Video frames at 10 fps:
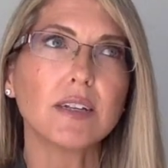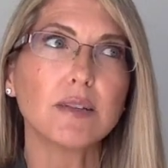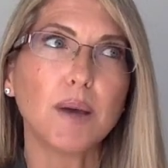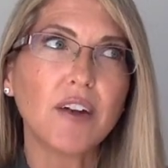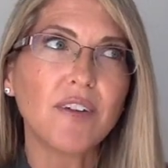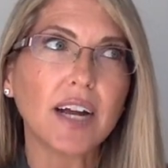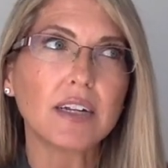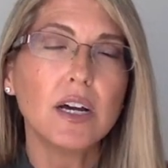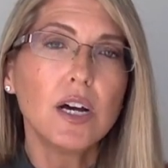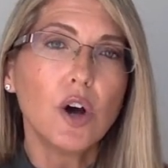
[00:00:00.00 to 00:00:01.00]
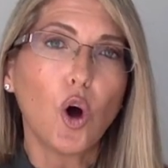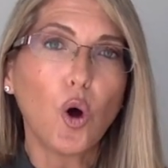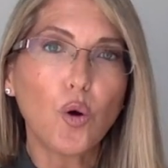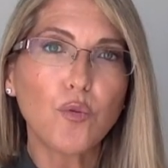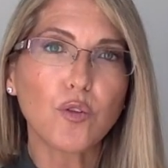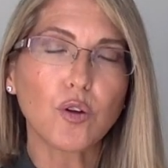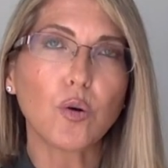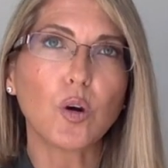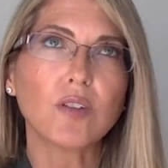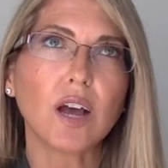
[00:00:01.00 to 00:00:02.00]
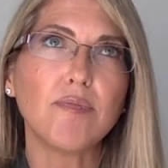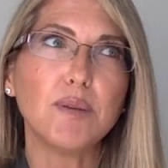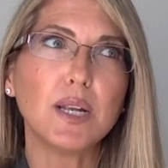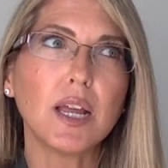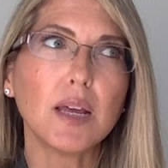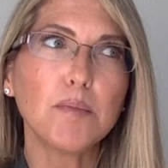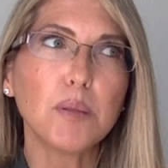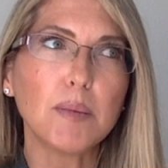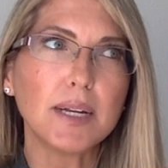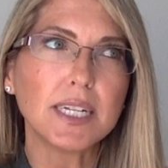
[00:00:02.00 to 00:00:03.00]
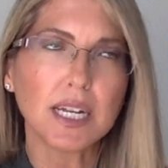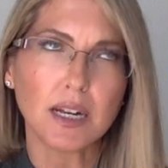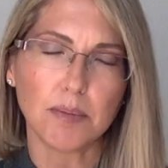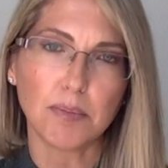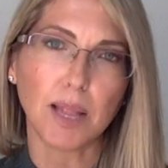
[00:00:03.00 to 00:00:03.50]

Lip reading: As a matter of fact, over the course, I've been implementing a